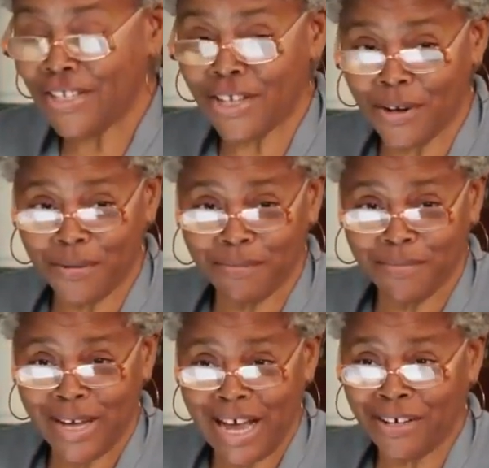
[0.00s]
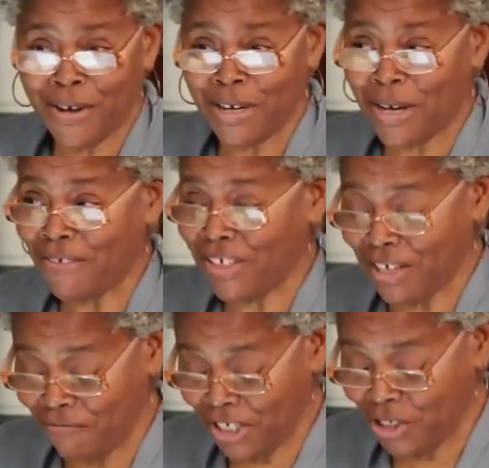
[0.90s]
So, I know I don't have to
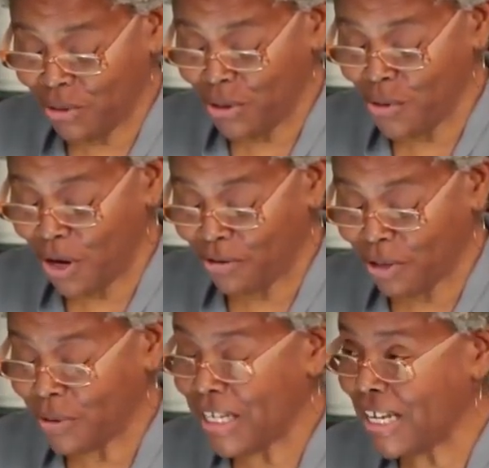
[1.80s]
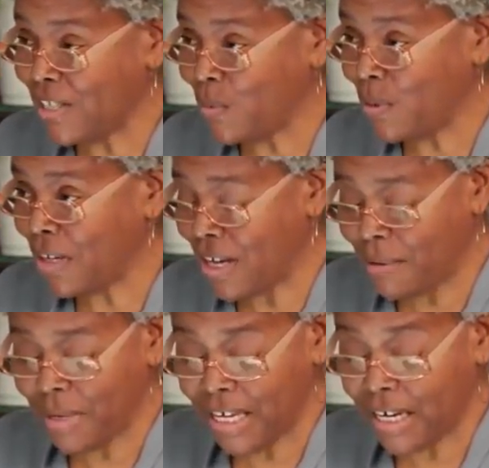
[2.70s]
convince you. You all know tests will
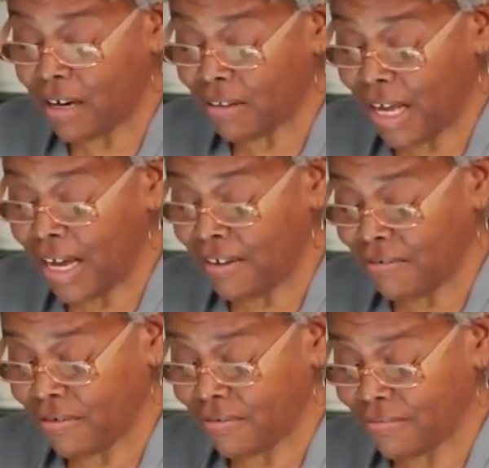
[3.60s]
come in our life.